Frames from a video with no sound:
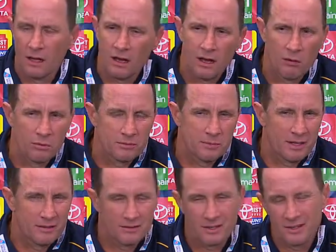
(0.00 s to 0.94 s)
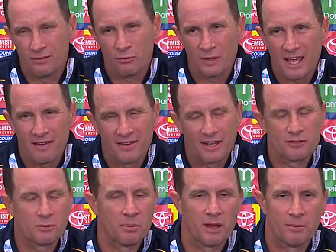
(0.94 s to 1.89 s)
They didn't really have an
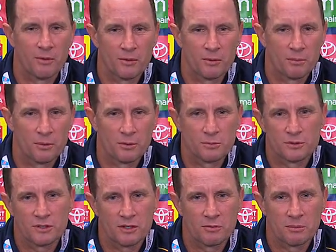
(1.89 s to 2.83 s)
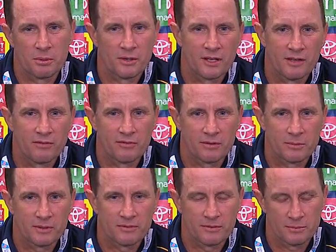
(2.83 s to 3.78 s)
extra player behind the ball. It was generally pretty even from
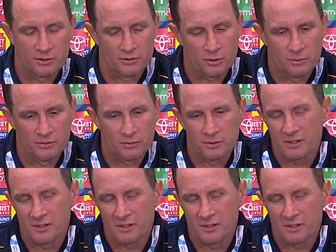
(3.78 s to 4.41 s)
a stoppage.